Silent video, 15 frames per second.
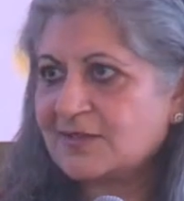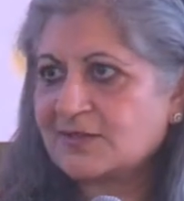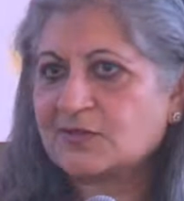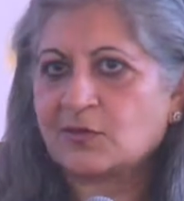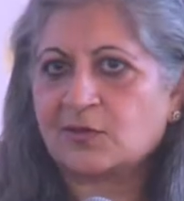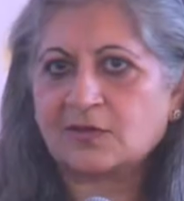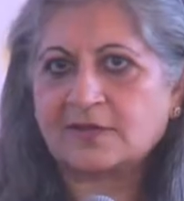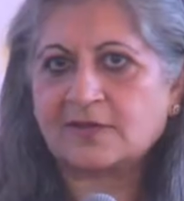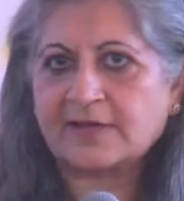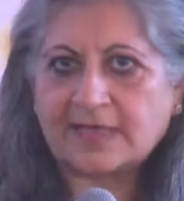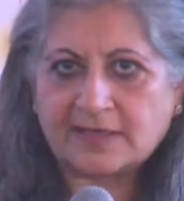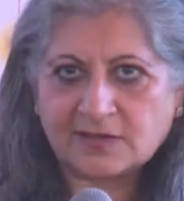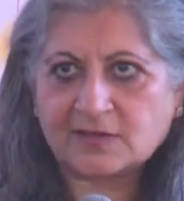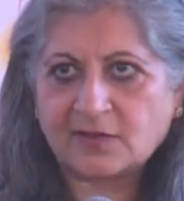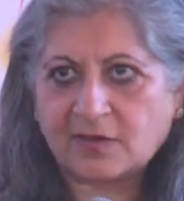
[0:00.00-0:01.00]
So the
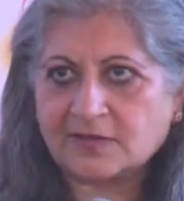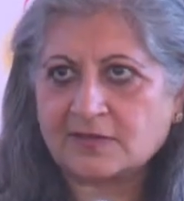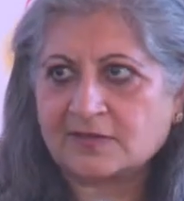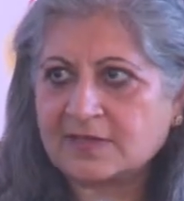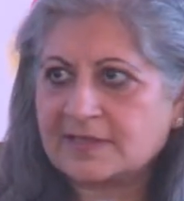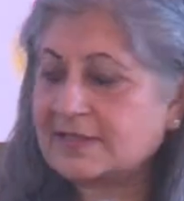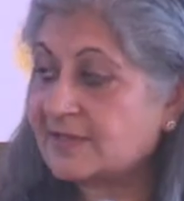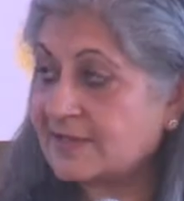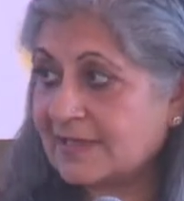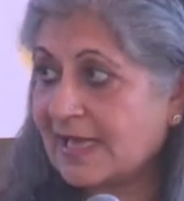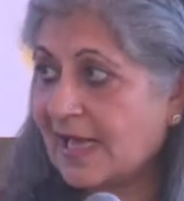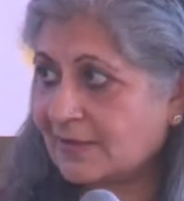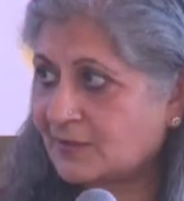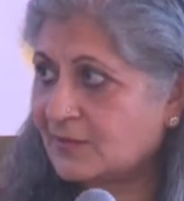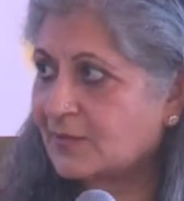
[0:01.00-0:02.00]
Renaissance still
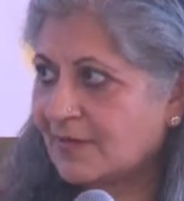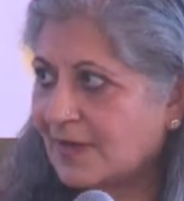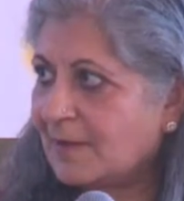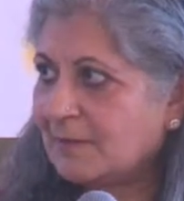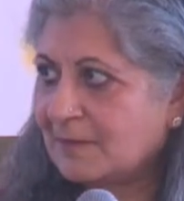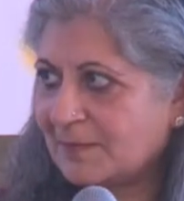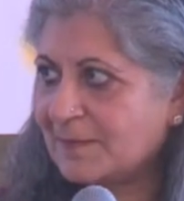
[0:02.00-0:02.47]
has to come.